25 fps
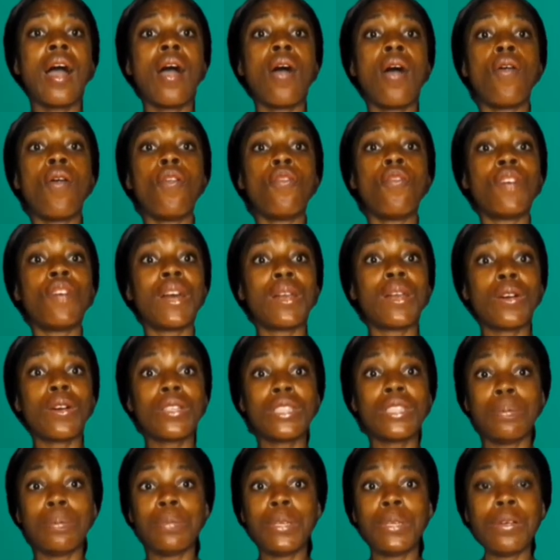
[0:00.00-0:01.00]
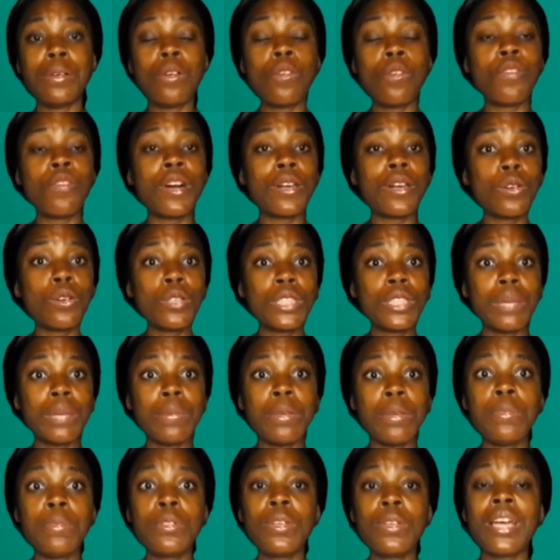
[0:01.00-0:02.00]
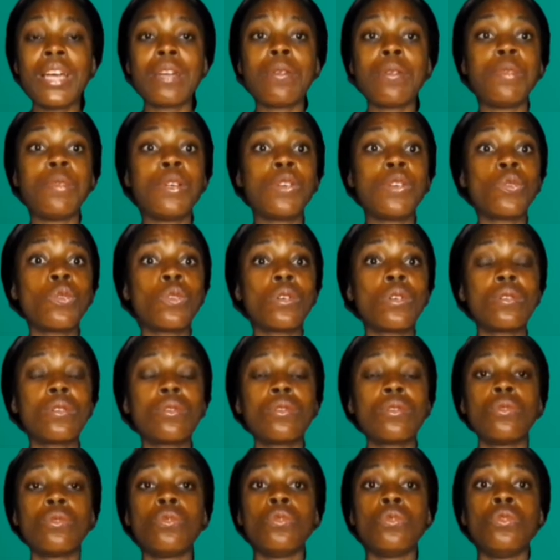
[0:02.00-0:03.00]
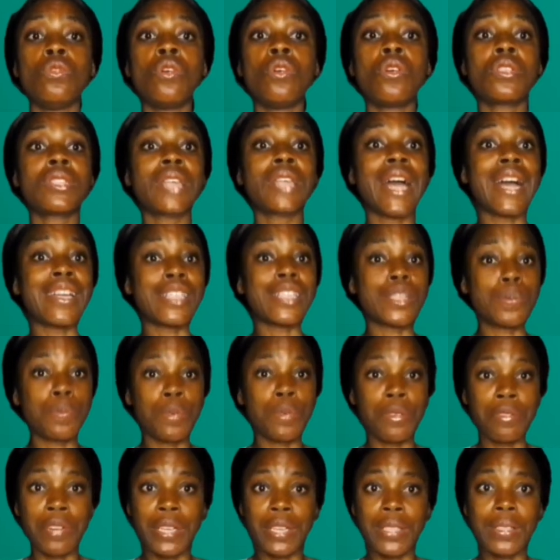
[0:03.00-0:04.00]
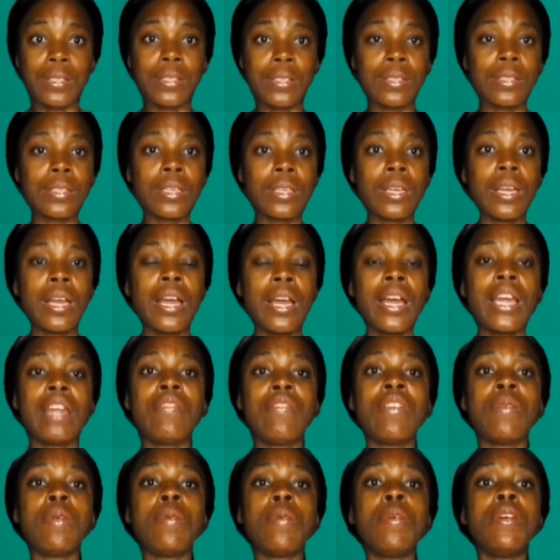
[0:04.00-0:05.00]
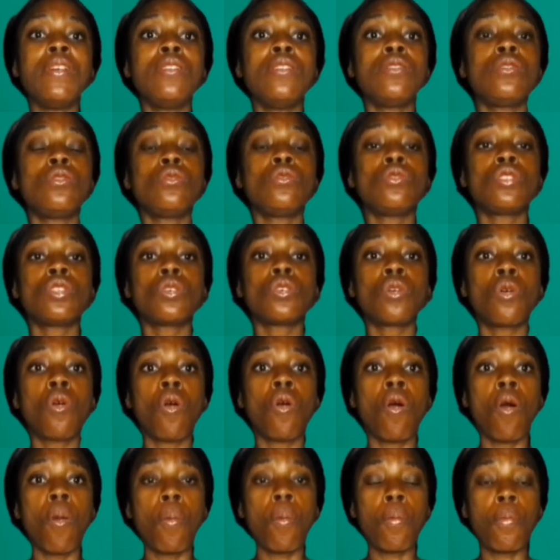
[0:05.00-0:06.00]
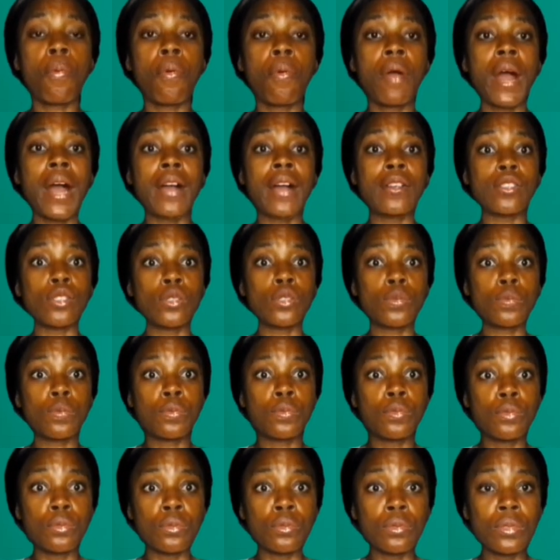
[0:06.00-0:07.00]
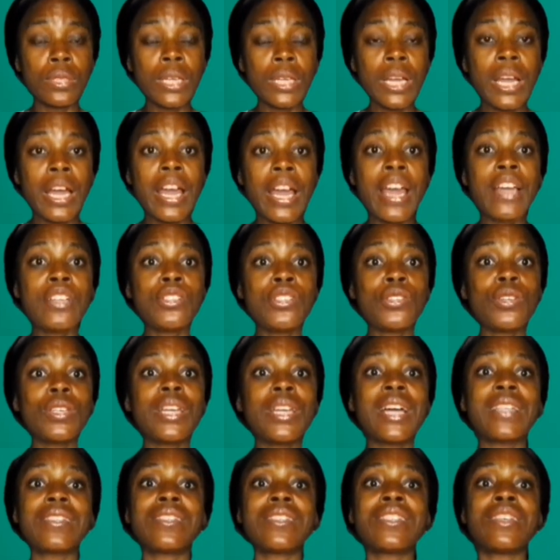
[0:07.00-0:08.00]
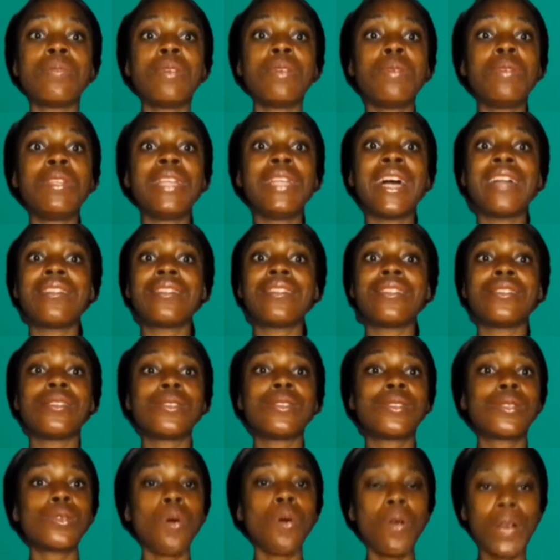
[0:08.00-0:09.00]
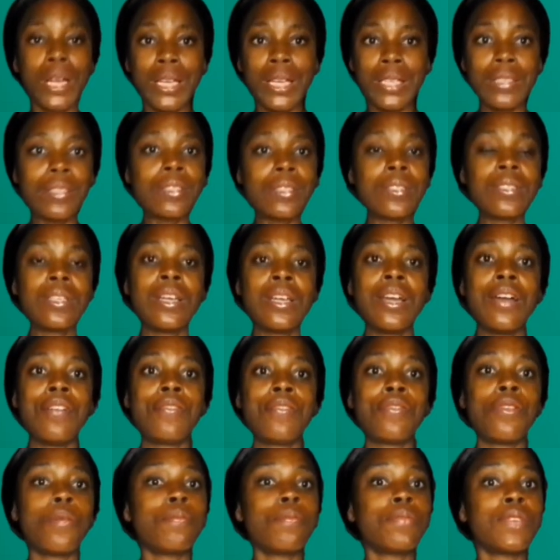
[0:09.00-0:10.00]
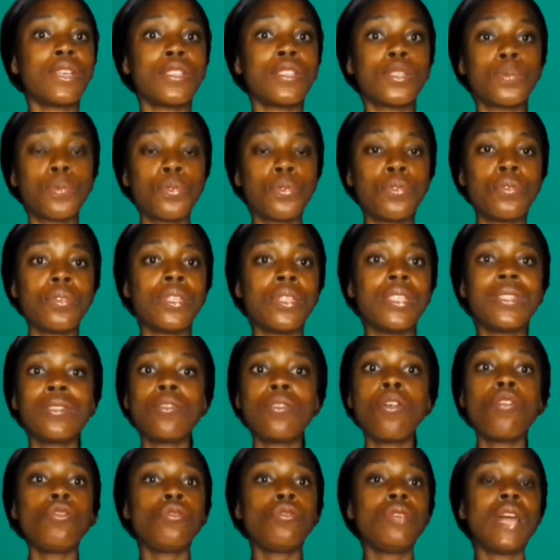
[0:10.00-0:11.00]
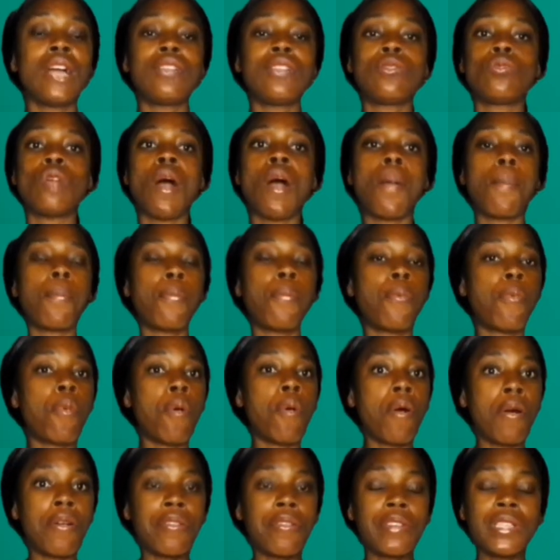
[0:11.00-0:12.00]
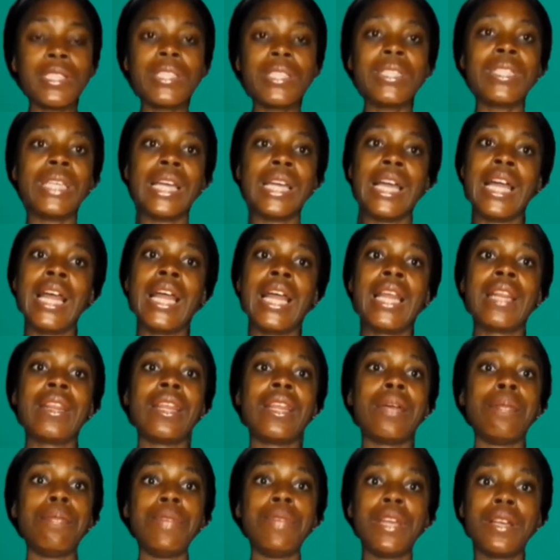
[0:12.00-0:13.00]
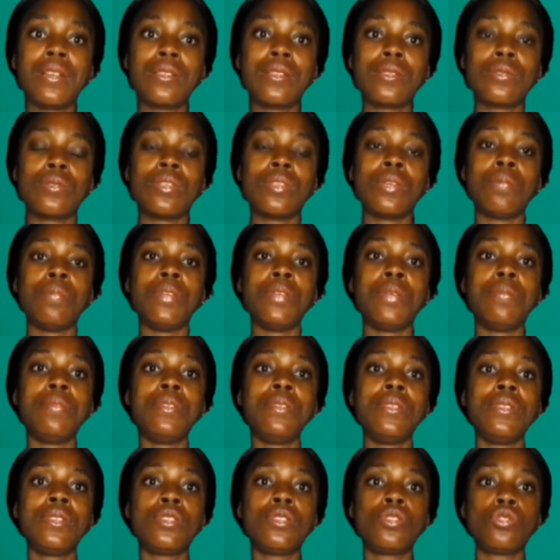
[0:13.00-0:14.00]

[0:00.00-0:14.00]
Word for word: overload the baby, overload the baby so that the baby will not aspirate. If the baby is using cup and spoon, ensure that it's the baby that is sucking from the spoon. It's not you that you are pouring the milk to the baby's